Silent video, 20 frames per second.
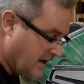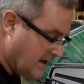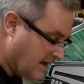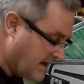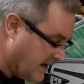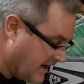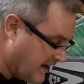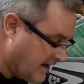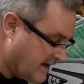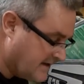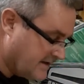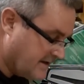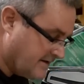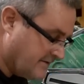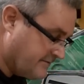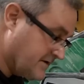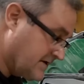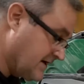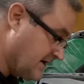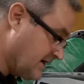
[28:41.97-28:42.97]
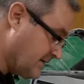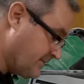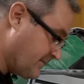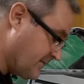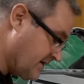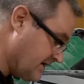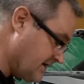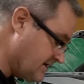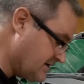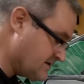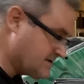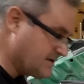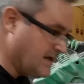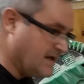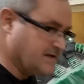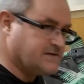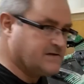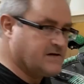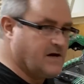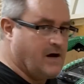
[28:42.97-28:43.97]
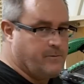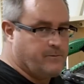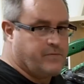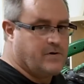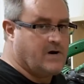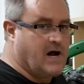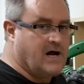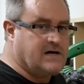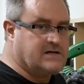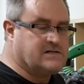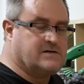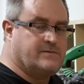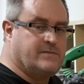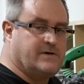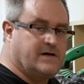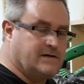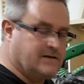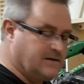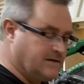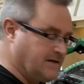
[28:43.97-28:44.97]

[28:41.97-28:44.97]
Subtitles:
And if you need a piece that's approximate